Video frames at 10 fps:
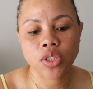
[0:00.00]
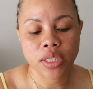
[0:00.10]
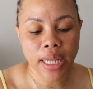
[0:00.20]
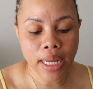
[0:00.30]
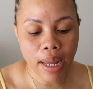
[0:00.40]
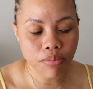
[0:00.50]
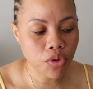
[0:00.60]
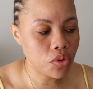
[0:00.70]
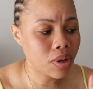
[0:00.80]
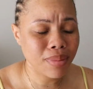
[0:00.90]
So she's like, come
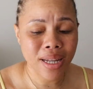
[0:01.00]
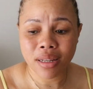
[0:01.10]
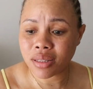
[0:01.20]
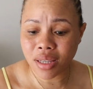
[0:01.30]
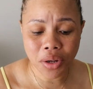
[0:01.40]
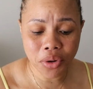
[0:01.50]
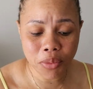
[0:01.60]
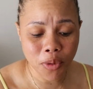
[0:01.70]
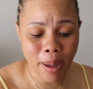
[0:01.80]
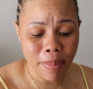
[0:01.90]
through. I'm like, say no
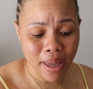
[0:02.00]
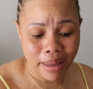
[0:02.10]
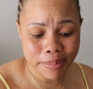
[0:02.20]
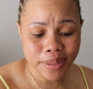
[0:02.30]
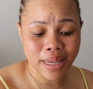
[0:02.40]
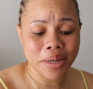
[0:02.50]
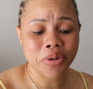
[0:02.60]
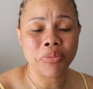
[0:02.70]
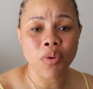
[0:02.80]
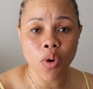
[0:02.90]
more, my babe, say
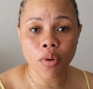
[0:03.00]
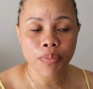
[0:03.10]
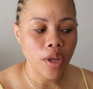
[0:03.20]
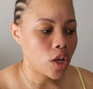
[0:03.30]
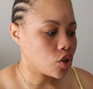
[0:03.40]
no more.